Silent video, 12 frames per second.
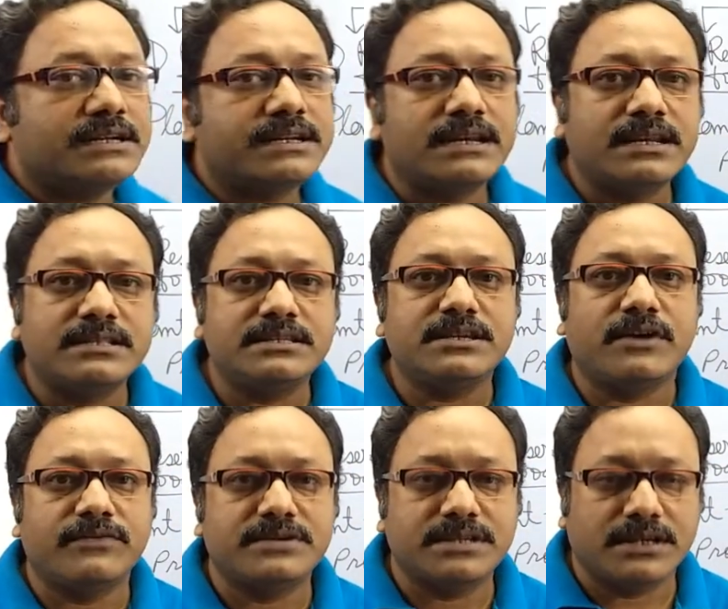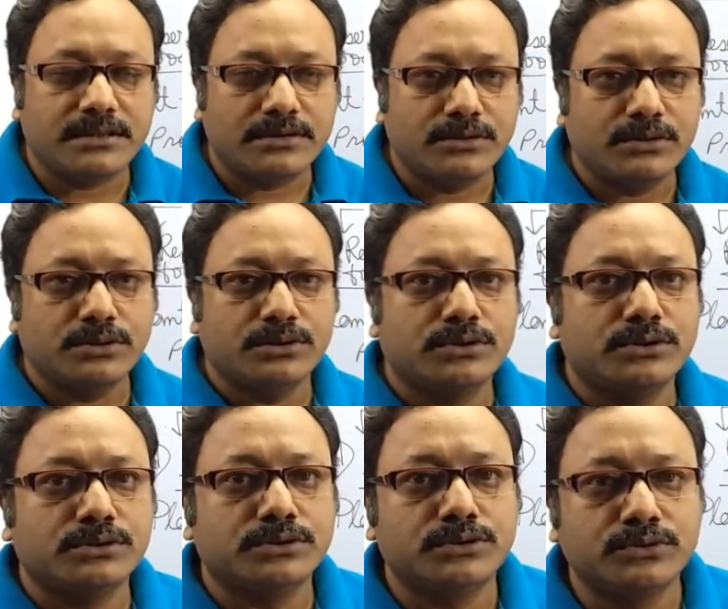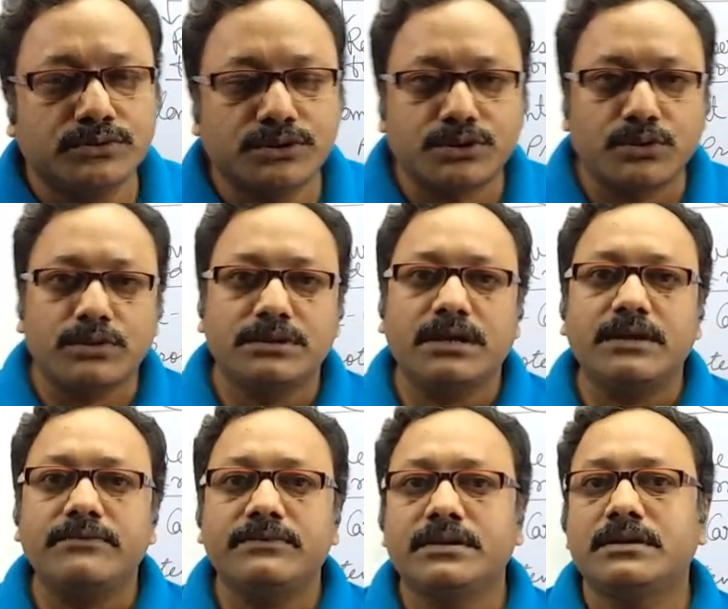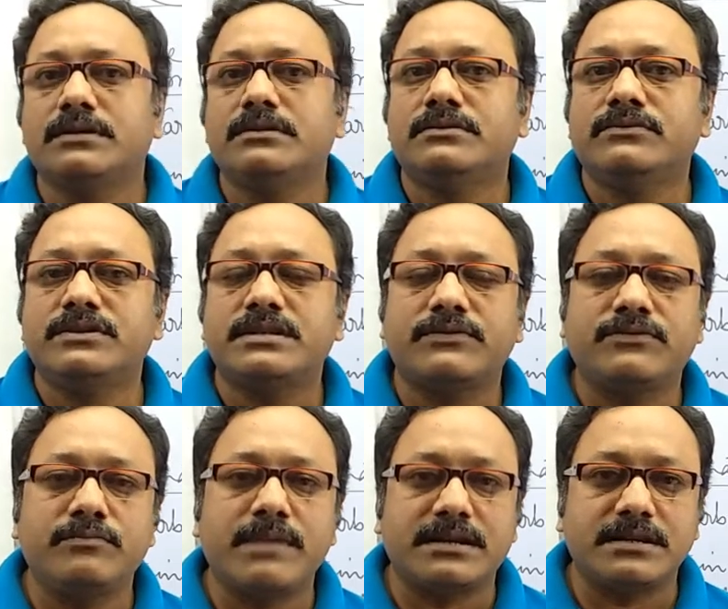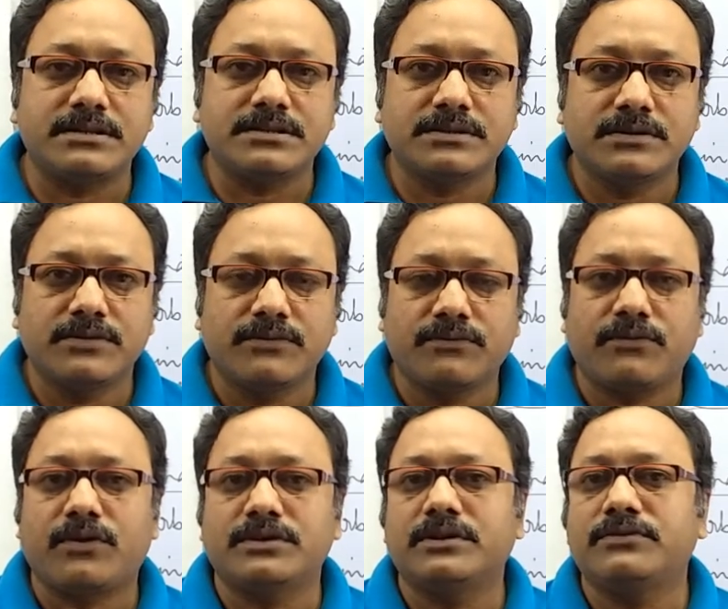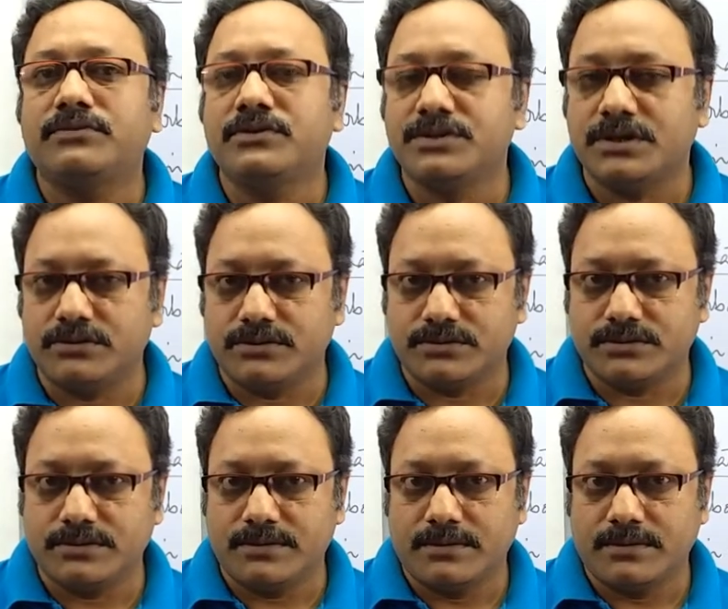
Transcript: tendency of a cell to store the reserve food matters for the future use.